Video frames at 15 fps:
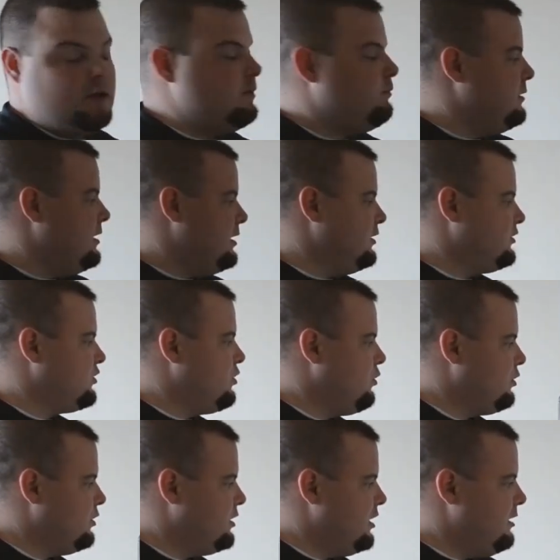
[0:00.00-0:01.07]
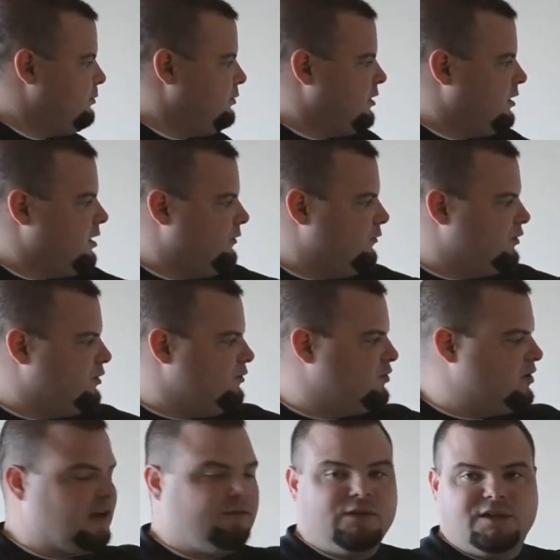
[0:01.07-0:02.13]
He beat his corner deep, the cover 2
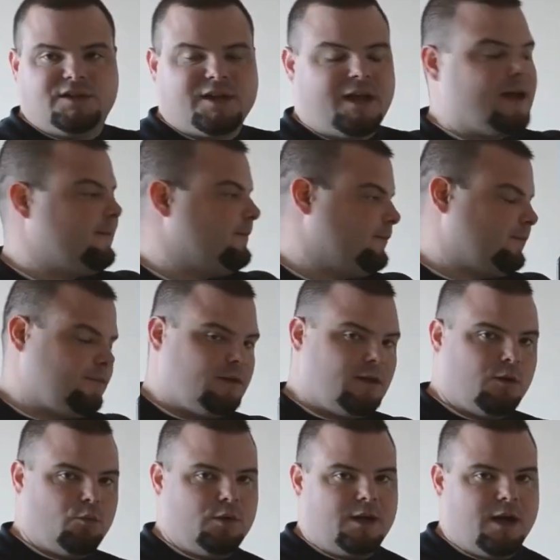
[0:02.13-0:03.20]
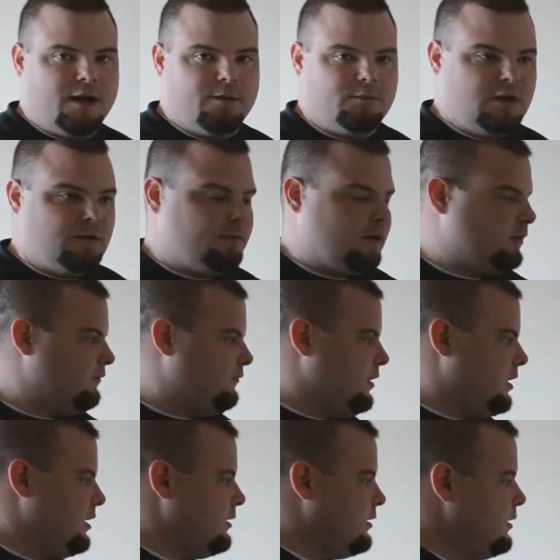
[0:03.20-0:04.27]
safety sat, and we got him deep on the
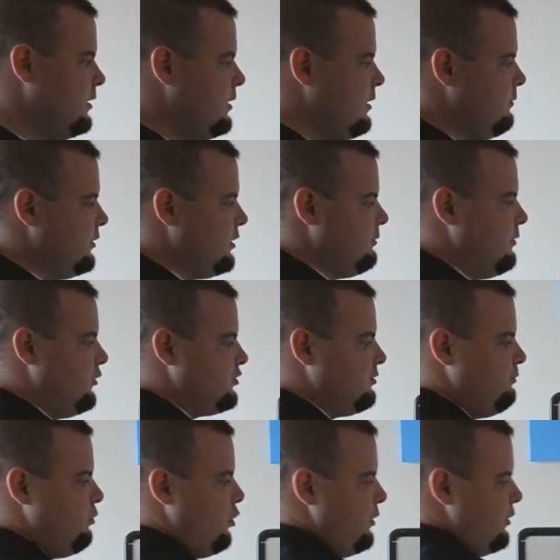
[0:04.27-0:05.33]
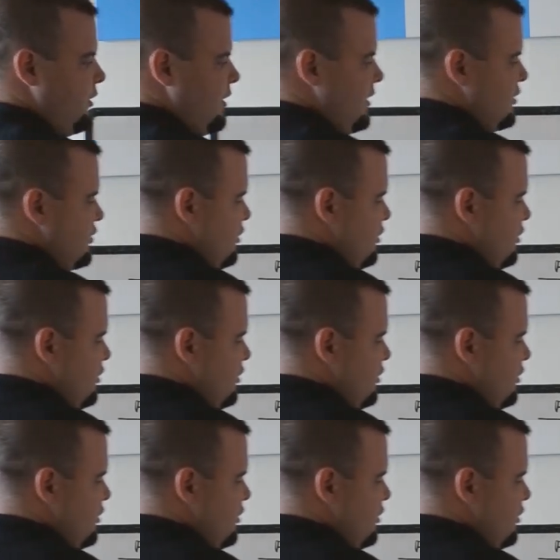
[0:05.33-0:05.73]
fade. But the most important thing